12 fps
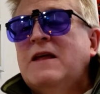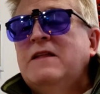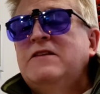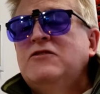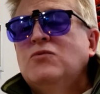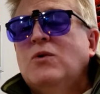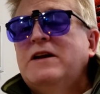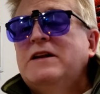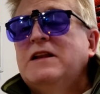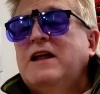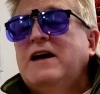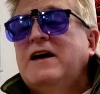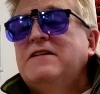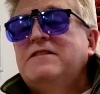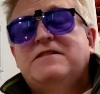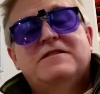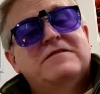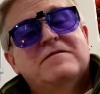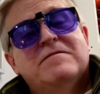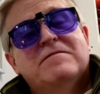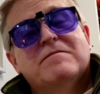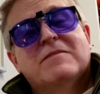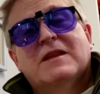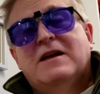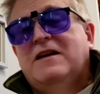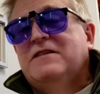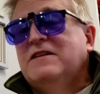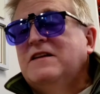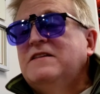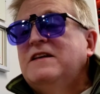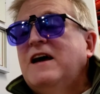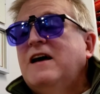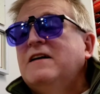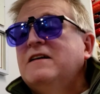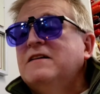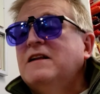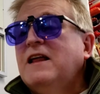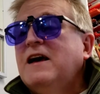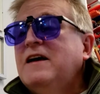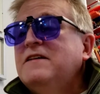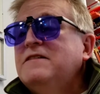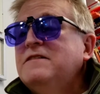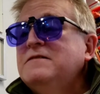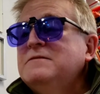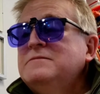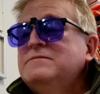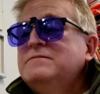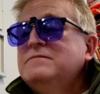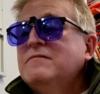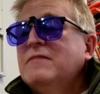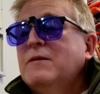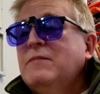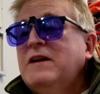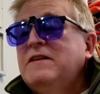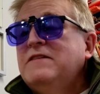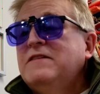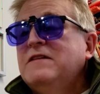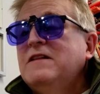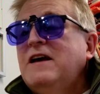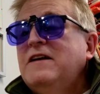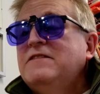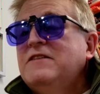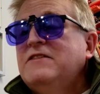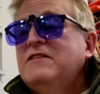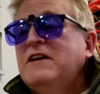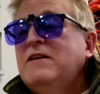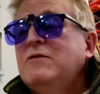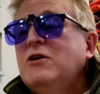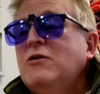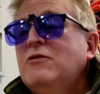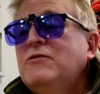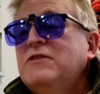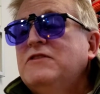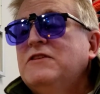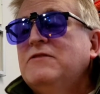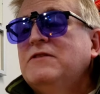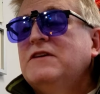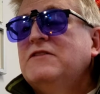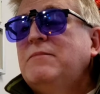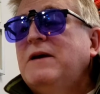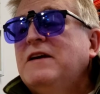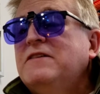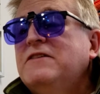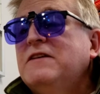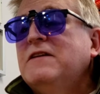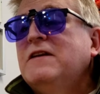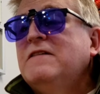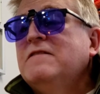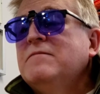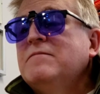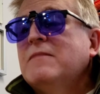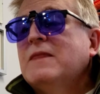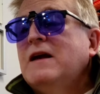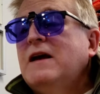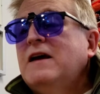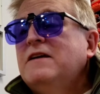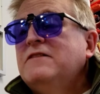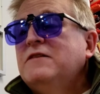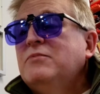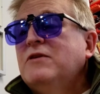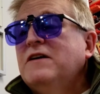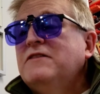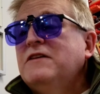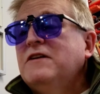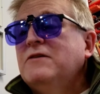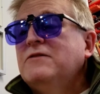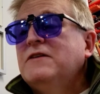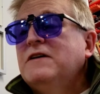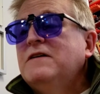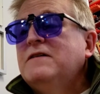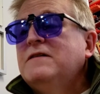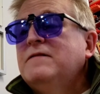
This white glass is an Italian glass, but it still has the same coefficient of expansion as the Preciosa.